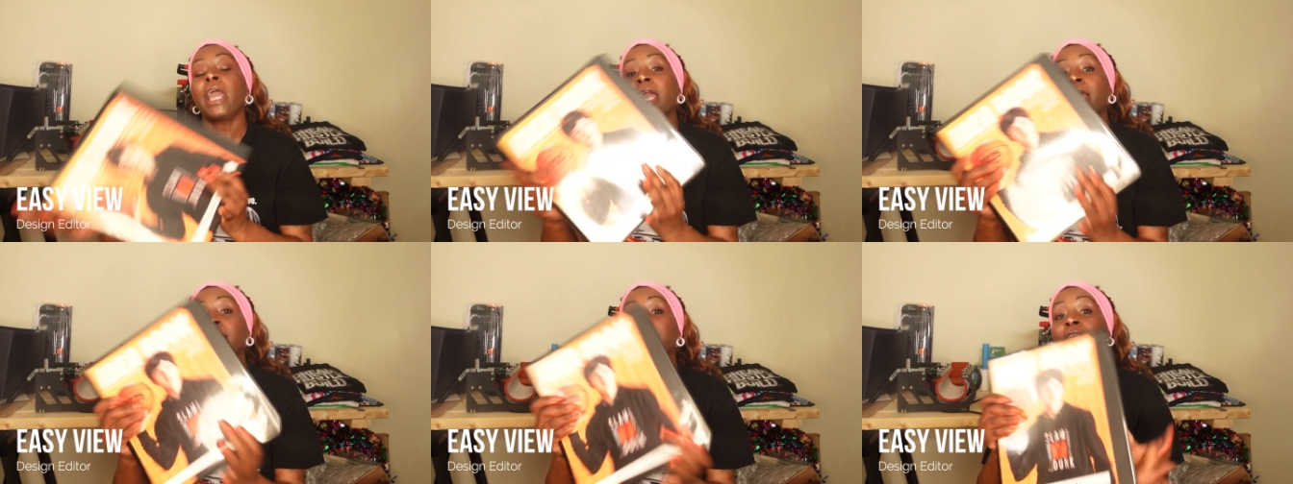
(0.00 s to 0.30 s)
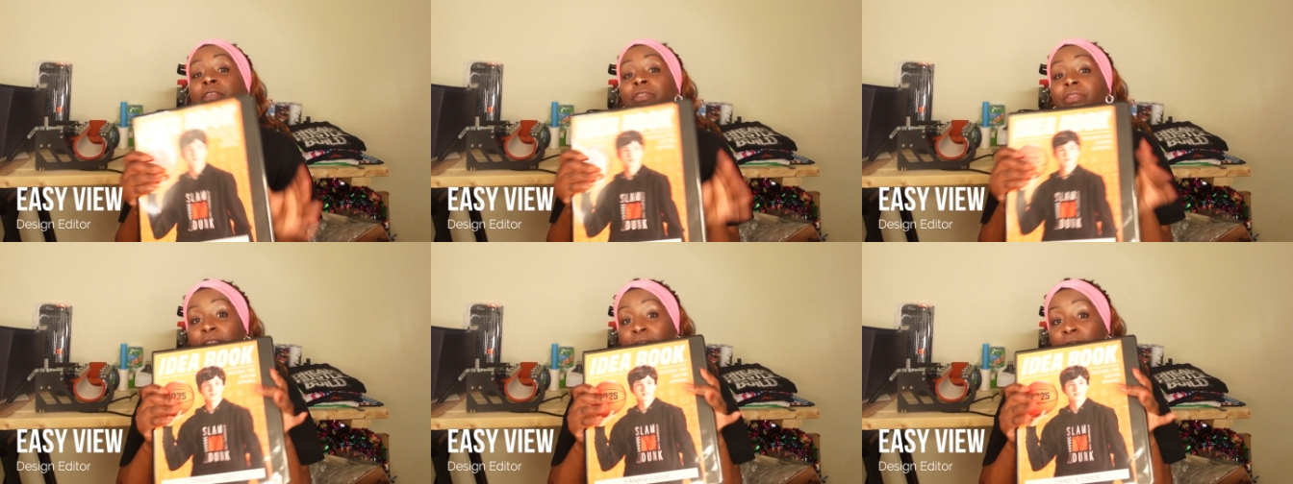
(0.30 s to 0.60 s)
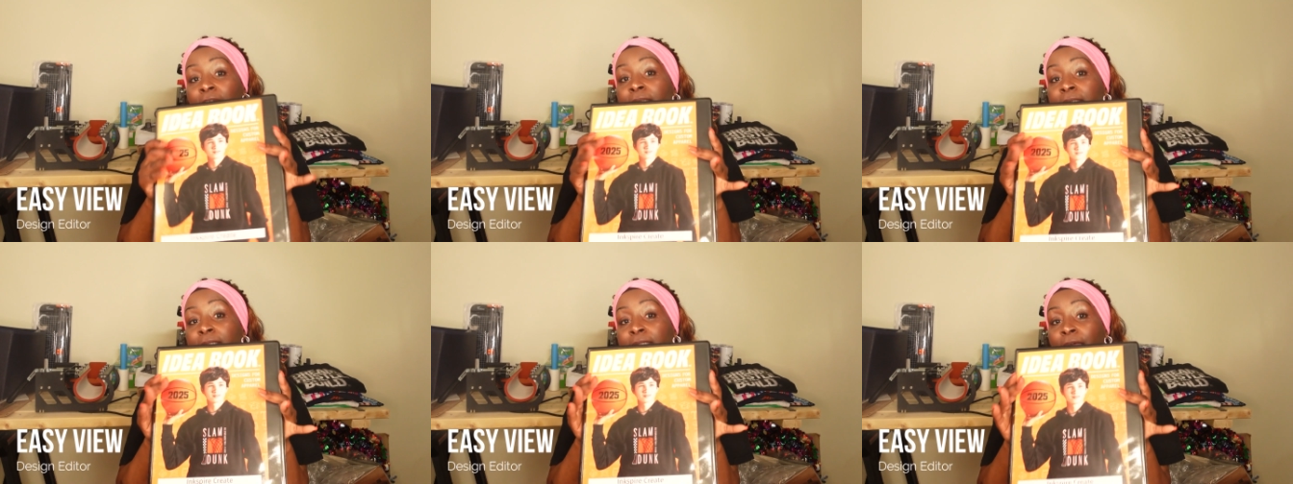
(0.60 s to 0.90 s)
And the
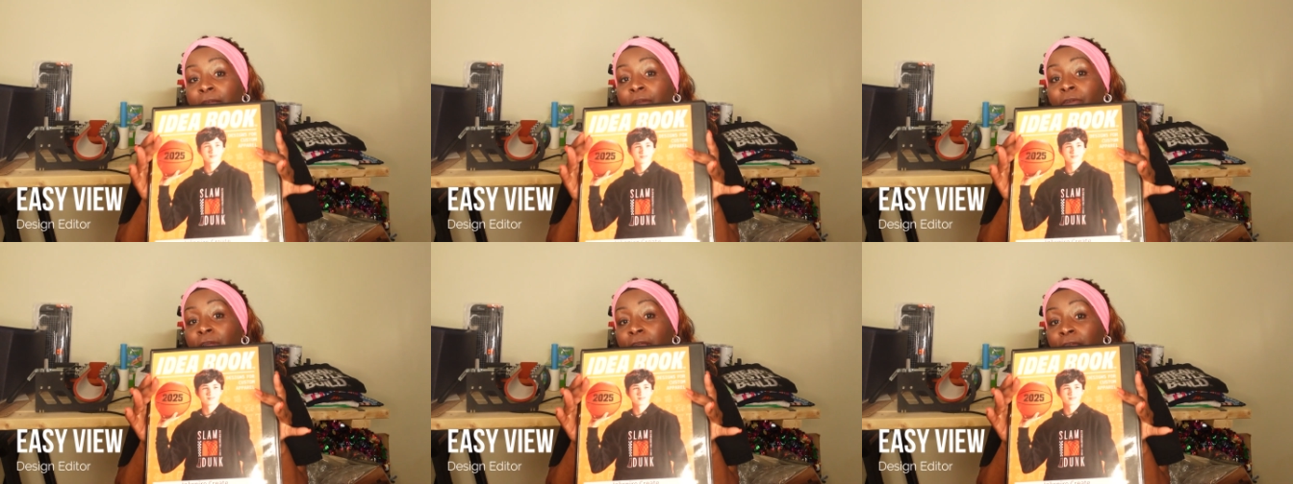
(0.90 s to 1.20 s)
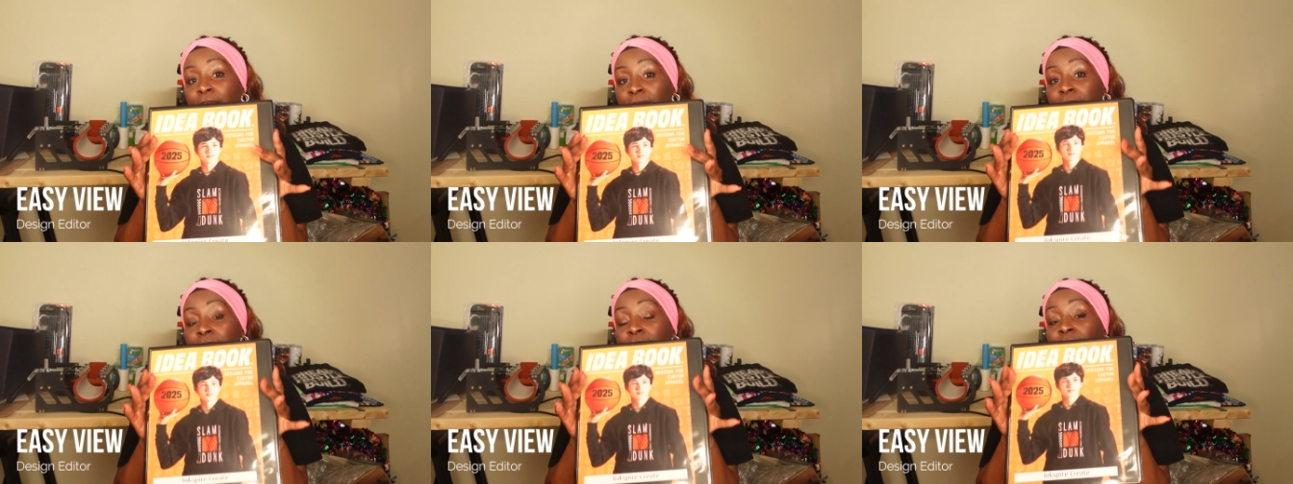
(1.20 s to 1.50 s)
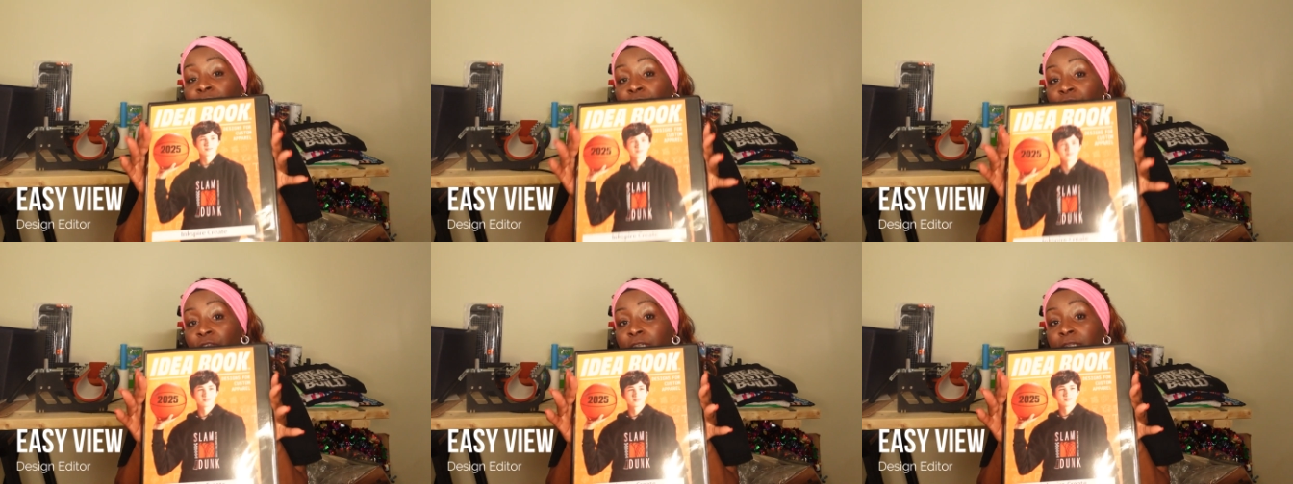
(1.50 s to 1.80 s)
things that are in
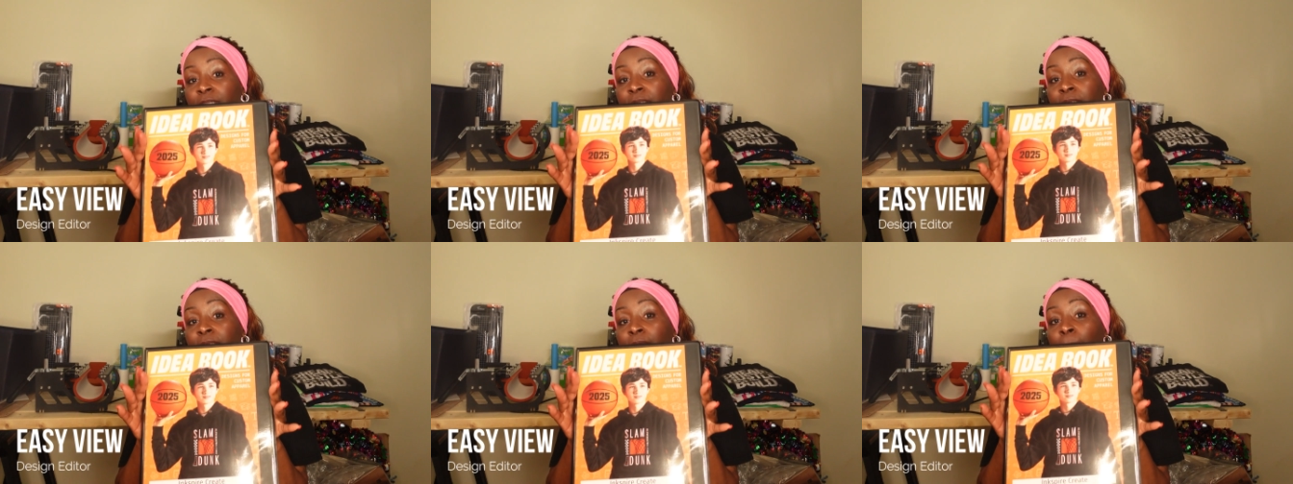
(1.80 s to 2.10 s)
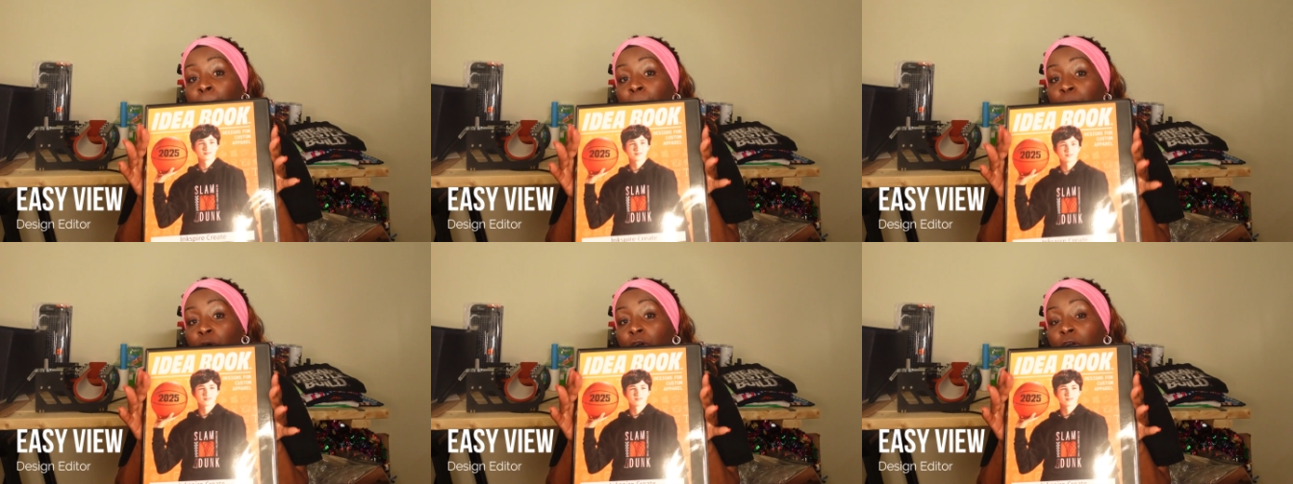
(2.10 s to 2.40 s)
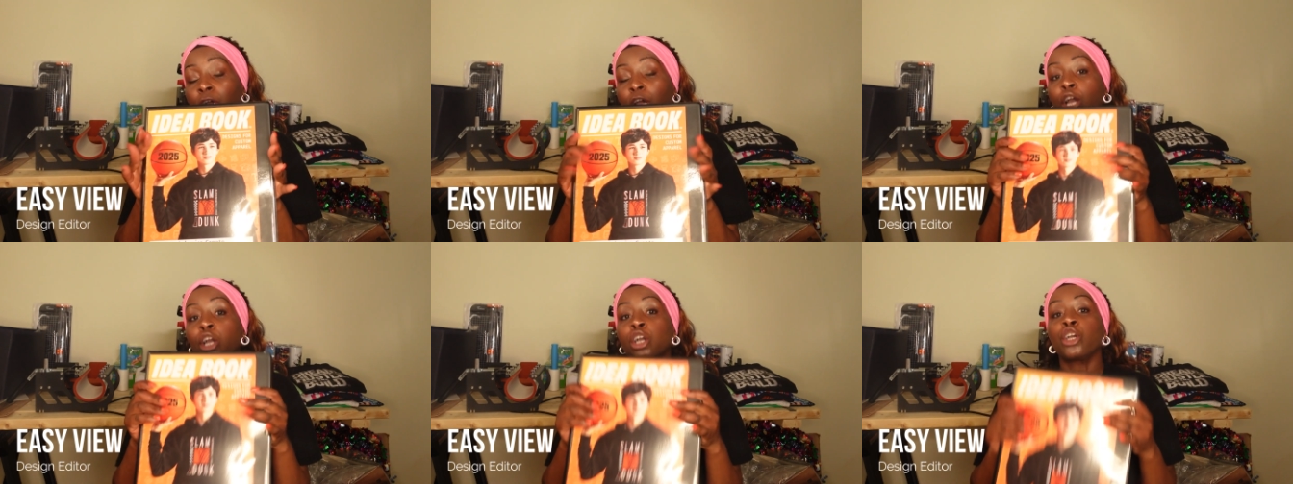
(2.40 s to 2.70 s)
this
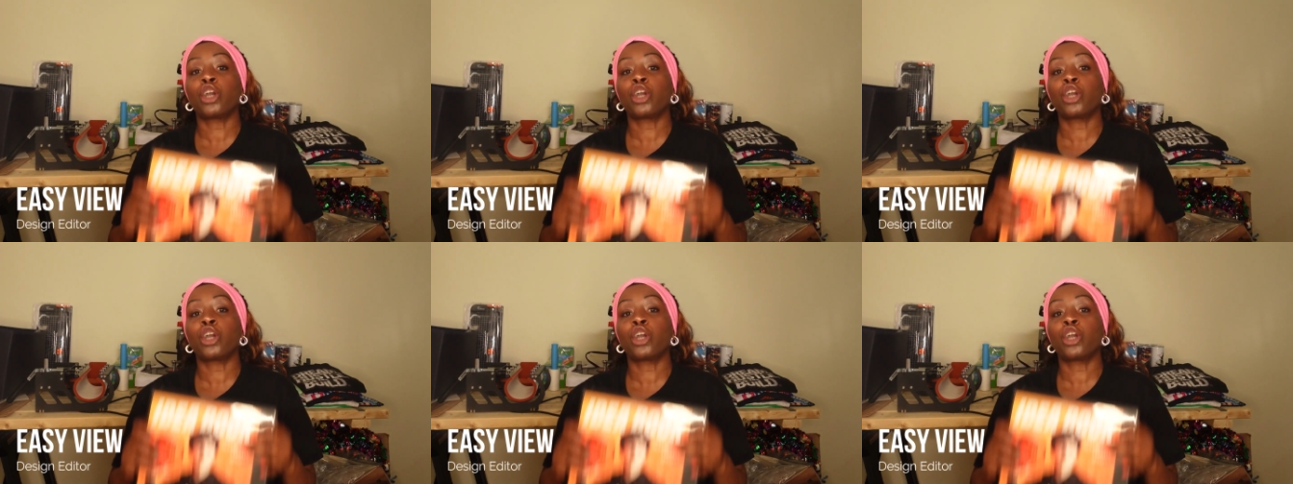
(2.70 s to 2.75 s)
book